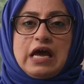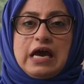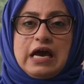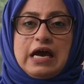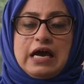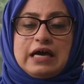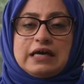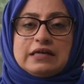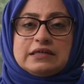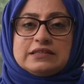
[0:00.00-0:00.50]

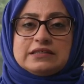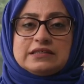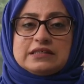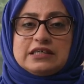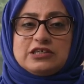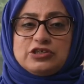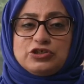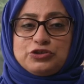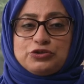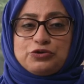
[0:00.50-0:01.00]
and
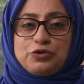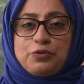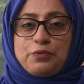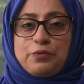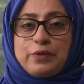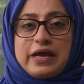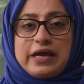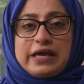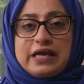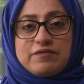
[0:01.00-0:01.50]
ensure
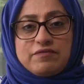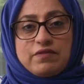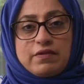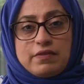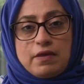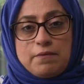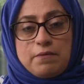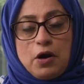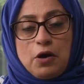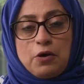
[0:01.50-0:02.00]
we're giving
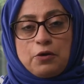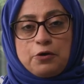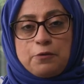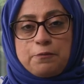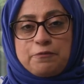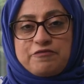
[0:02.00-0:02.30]
them hope